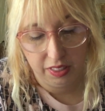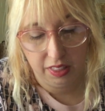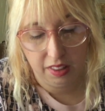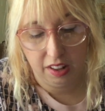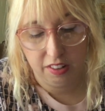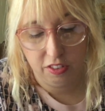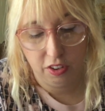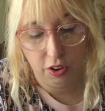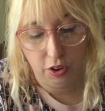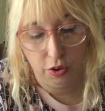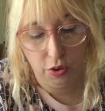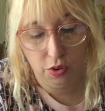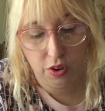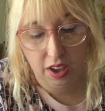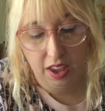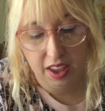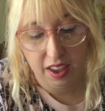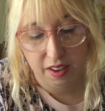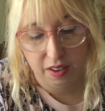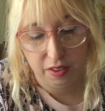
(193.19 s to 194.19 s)
That's
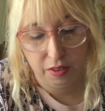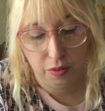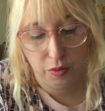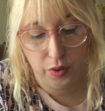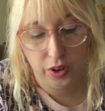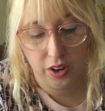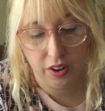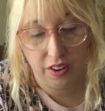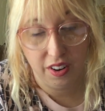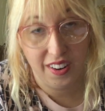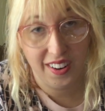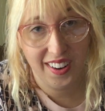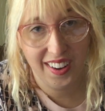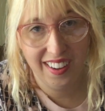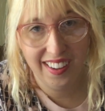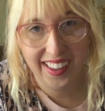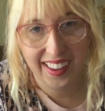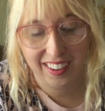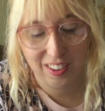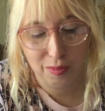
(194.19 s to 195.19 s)
okay, we are
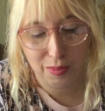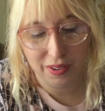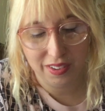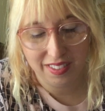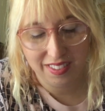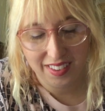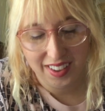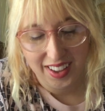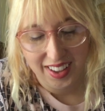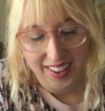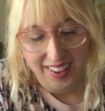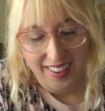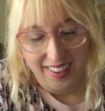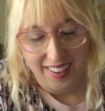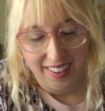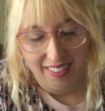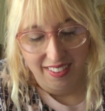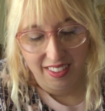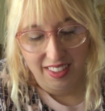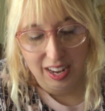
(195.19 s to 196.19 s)
all experts.
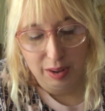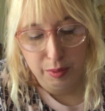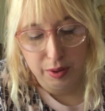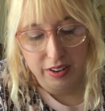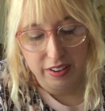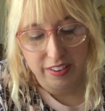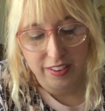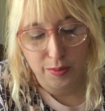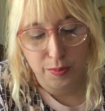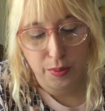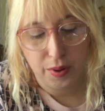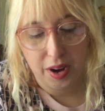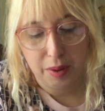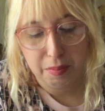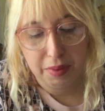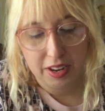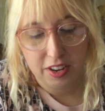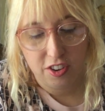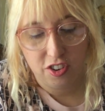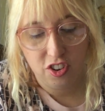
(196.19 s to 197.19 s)
So then I'm gonna spread
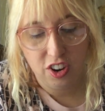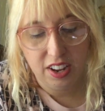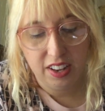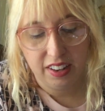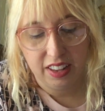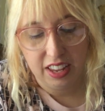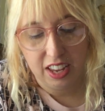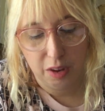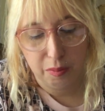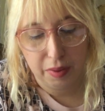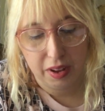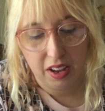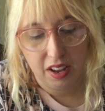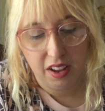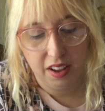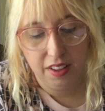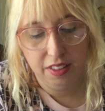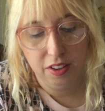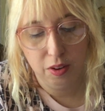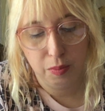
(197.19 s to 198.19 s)
my jelly on my
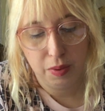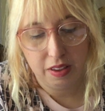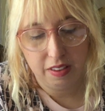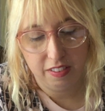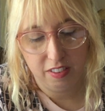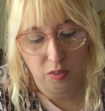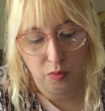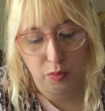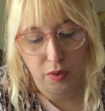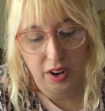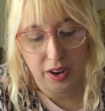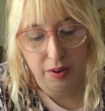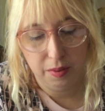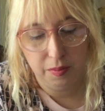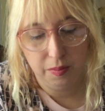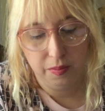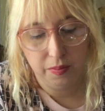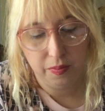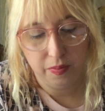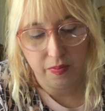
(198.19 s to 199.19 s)
other piece of bread.